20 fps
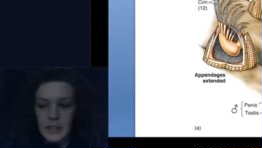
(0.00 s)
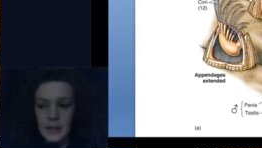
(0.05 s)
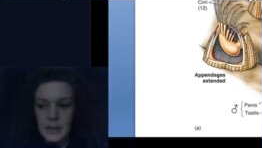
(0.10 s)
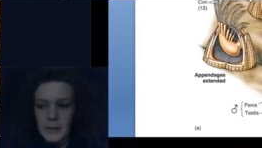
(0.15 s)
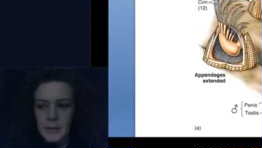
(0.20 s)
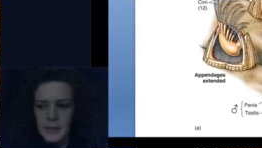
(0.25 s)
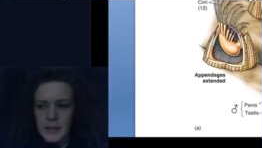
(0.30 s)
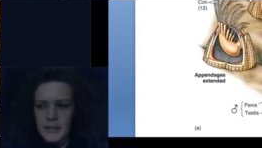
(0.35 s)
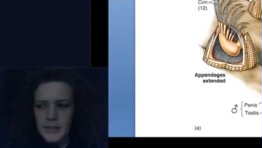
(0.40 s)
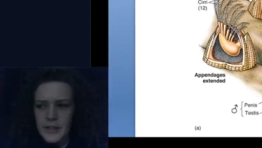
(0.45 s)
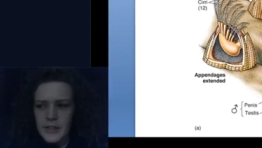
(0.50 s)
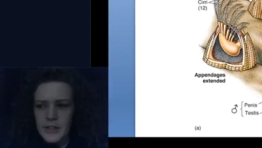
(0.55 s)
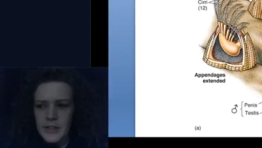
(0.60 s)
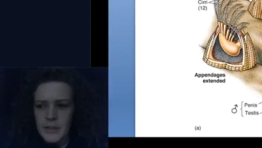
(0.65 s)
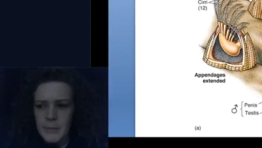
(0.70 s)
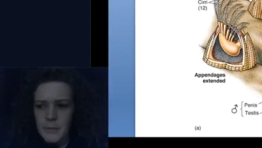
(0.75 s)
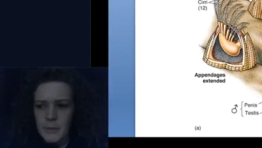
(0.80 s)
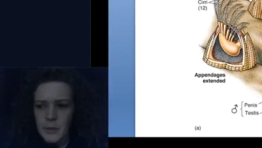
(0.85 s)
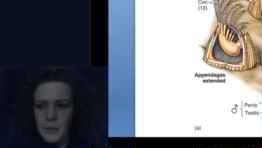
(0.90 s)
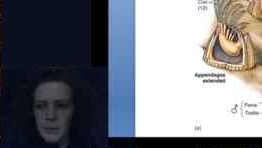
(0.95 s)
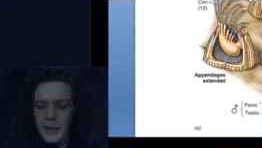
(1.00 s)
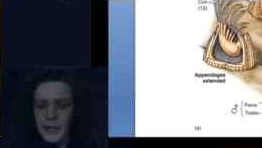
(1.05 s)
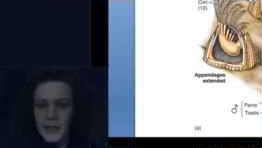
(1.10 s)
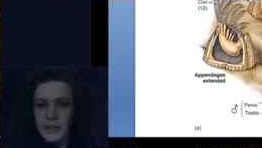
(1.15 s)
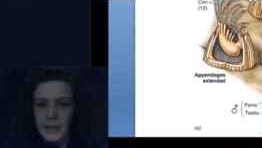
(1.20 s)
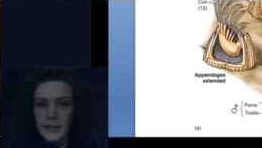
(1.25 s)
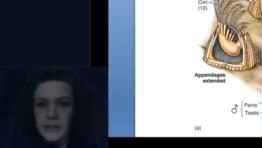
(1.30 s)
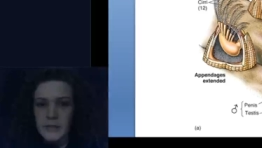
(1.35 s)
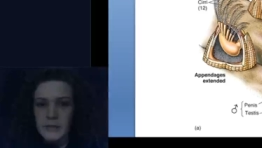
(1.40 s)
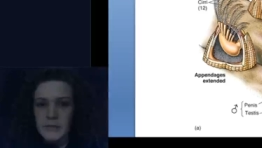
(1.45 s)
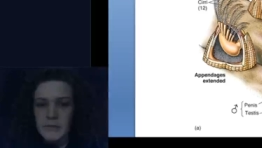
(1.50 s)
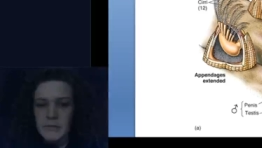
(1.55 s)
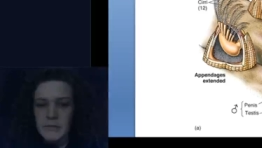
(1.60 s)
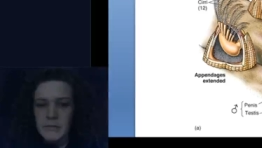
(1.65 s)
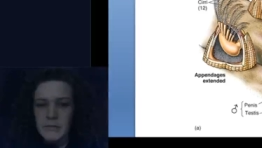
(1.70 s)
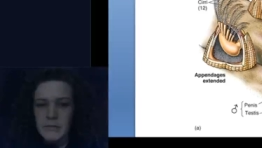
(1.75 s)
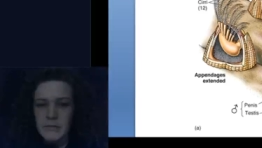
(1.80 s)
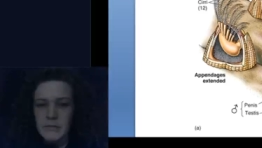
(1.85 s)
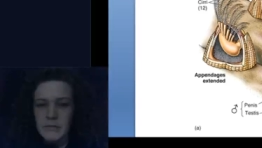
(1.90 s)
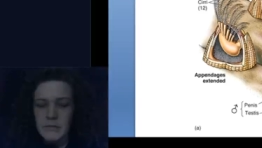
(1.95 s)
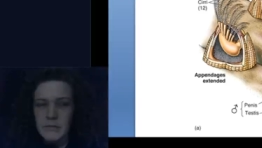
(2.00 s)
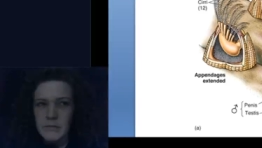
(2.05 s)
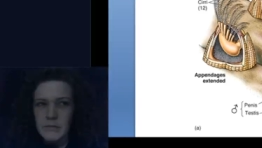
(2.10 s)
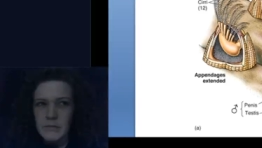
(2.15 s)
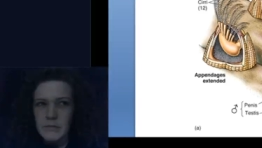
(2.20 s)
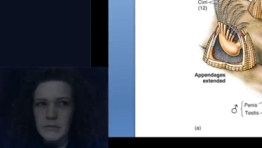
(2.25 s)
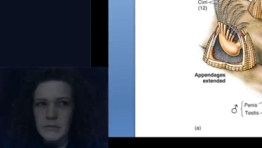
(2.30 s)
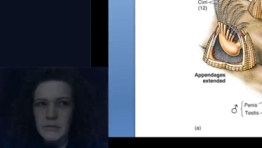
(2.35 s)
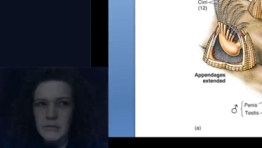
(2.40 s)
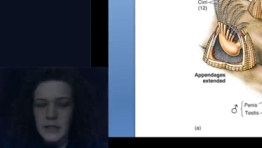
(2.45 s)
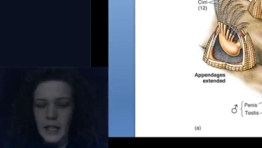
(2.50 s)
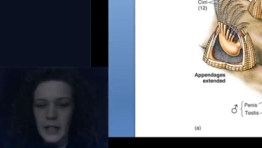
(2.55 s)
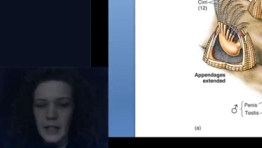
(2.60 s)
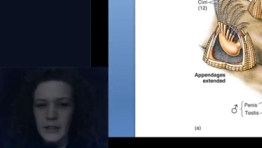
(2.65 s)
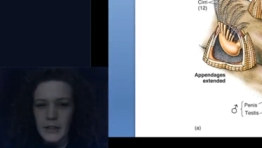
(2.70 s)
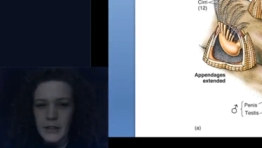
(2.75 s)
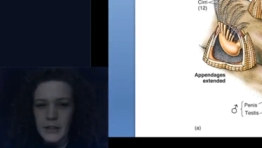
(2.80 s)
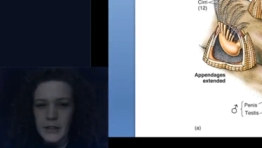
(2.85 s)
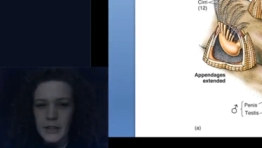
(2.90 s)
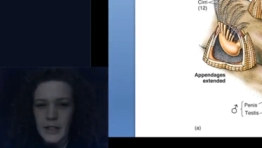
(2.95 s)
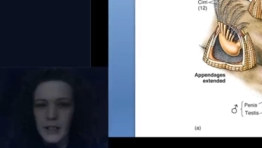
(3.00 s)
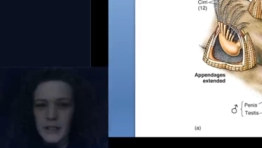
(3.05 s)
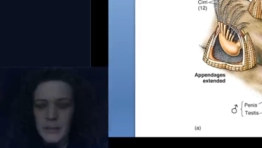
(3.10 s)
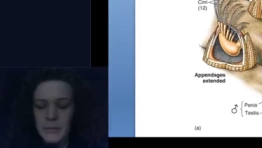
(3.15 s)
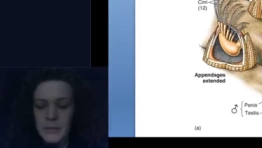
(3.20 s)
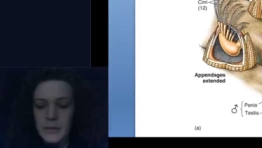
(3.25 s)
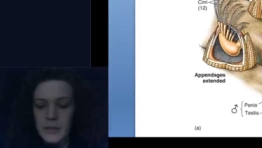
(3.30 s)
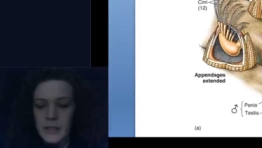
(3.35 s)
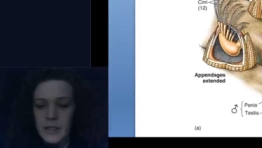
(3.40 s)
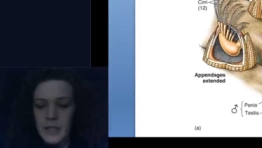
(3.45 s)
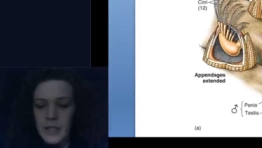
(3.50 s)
I believe it's the blue whale. I'll look that up.